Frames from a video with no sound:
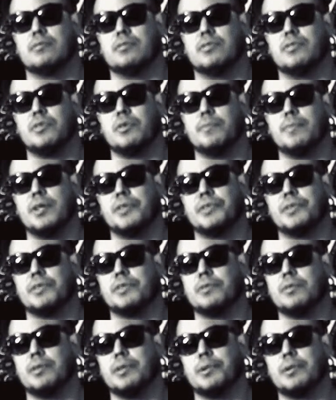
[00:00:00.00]
Too much or
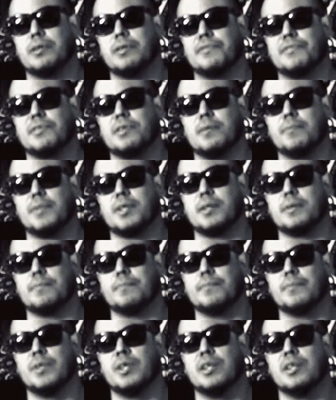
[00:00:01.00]
too little of something.
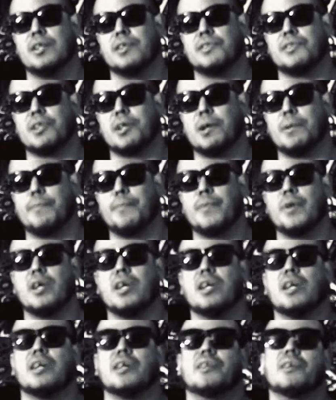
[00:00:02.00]
So,
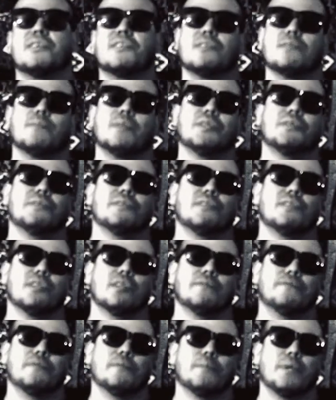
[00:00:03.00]
there's some interesting
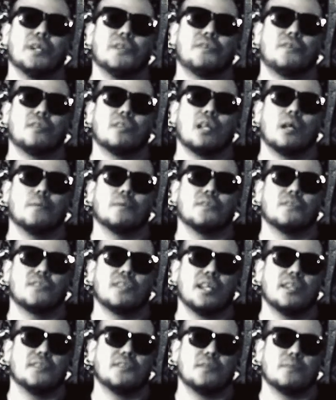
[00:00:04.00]
information that was
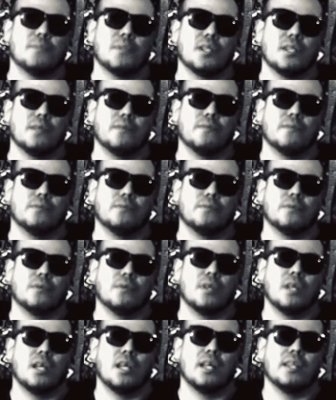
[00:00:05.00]
sent to me
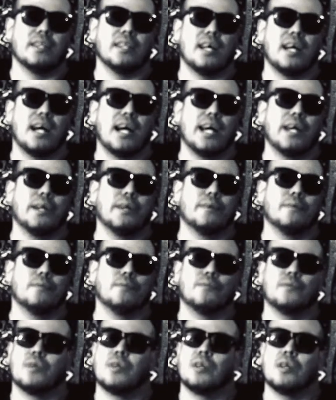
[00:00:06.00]
that
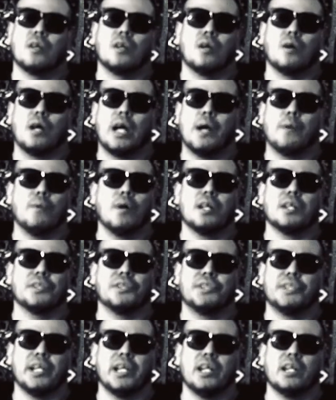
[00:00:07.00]
I want to
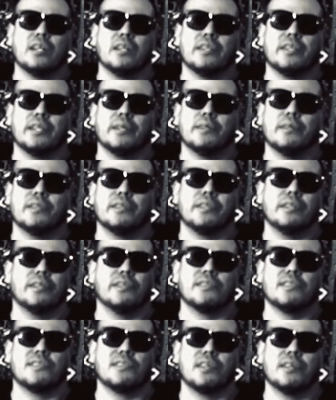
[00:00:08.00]
share.
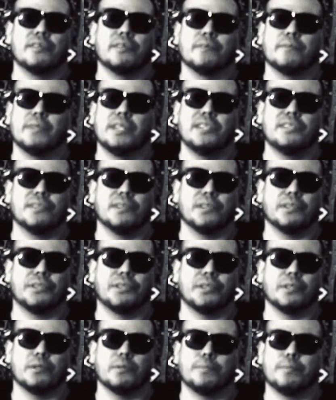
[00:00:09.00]
There's this other
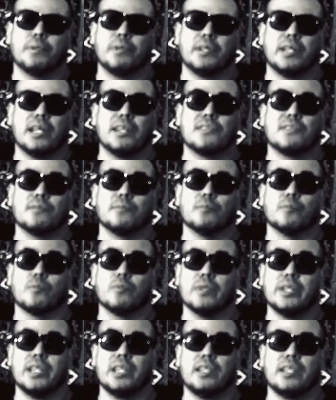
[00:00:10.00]
researcher who put out some
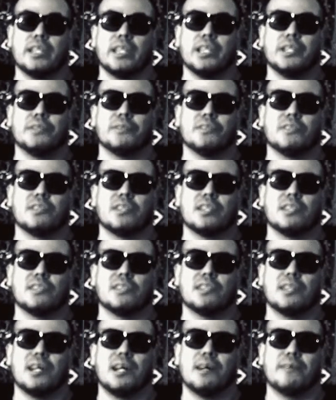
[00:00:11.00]
really interesting
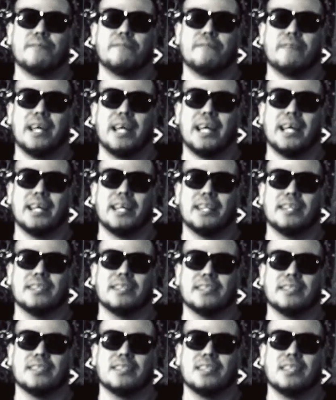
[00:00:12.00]
stuff, and